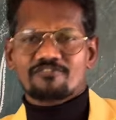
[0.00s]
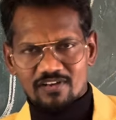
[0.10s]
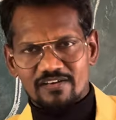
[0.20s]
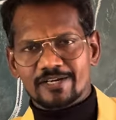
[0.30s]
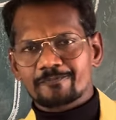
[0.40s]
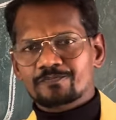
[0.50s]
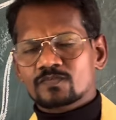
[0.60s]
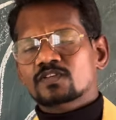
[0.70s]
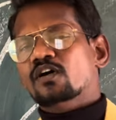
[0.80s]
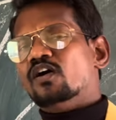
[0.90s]

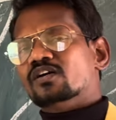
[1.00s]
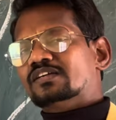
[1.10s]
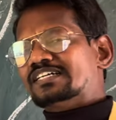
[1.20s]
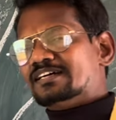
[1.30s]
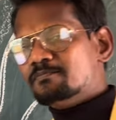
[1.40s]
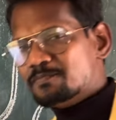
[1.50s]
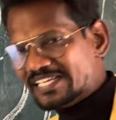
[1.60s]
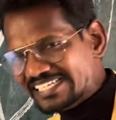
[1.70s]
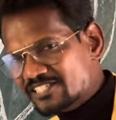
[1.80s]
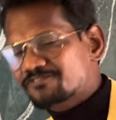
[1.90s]
flower or
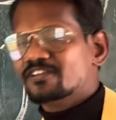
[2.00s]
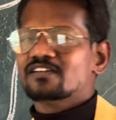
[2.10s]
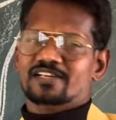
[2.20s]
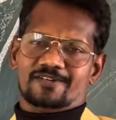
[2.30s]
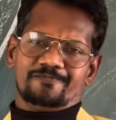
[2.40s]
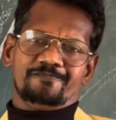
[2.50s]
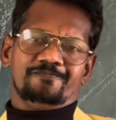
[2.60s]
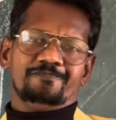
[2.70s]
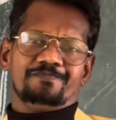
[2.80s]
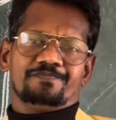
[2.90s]
complete
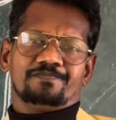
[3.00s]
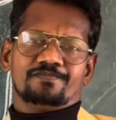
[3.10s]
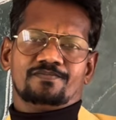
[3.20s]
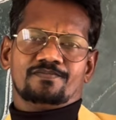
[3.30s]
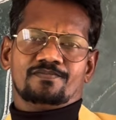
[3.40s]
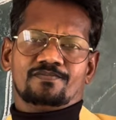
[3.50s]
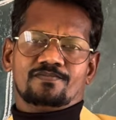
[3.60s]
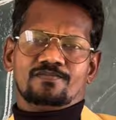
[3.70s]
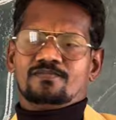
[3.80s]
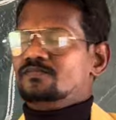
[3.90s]
flower,
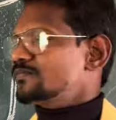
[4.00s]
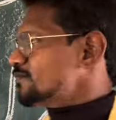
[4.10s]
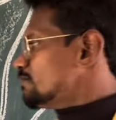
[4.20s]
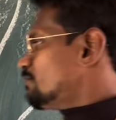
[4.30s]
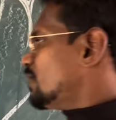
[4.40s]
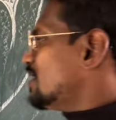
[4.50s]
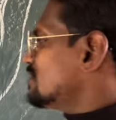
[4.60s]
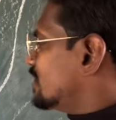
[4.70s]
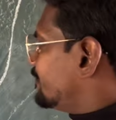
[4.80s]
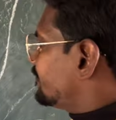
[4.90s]

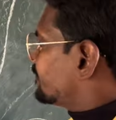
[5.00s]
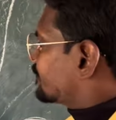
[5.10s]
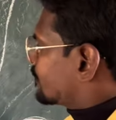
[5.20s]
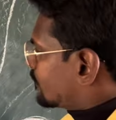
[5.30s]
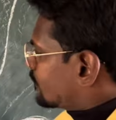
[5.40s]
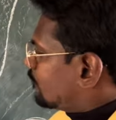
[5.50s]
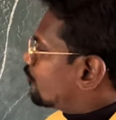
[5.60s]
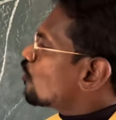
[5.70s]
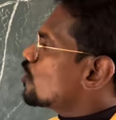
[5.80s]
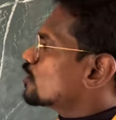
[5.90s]
because
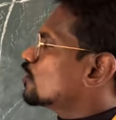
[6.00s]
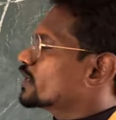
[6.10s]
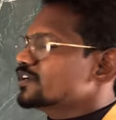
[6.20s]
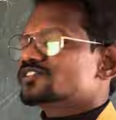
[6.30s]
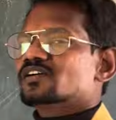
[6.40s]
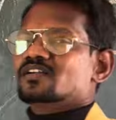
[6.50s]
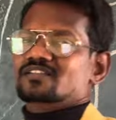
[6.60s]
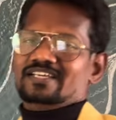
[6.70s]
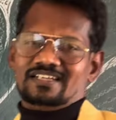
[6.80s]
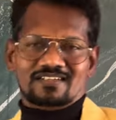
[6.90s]
4 whorls are
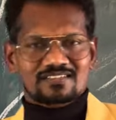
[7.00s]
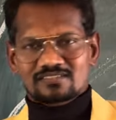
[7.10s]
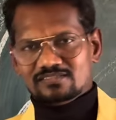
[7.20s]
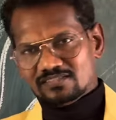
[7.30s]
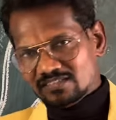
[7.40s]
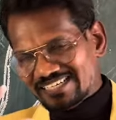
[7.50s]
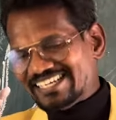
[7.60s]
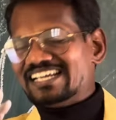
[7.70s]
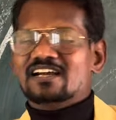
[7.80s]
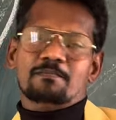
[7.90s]
there in
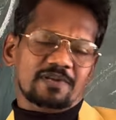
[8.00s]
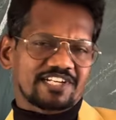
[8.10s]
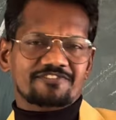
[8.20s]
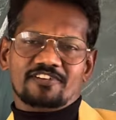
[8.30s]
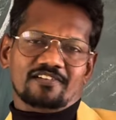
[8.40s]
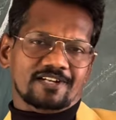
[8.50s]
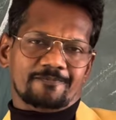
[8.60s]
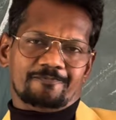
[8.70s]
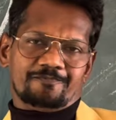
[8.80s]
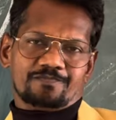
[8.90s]
a complete
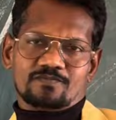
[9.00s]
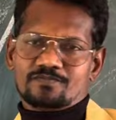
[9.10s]
flower.